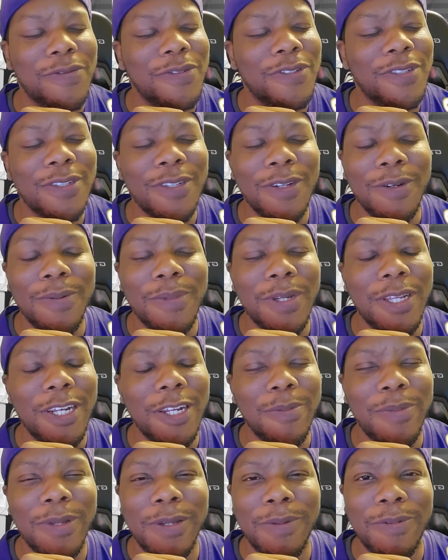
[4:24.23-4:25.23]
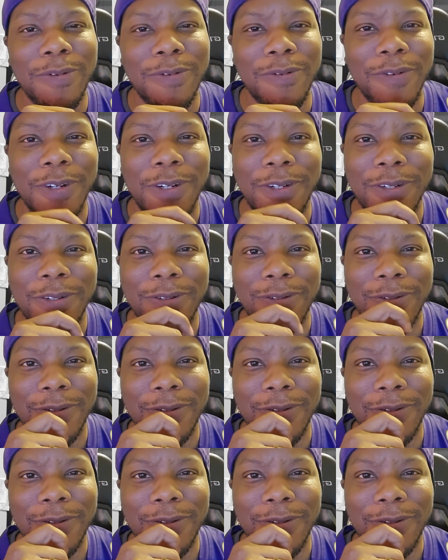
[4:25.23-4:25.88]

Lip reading: so many people wrong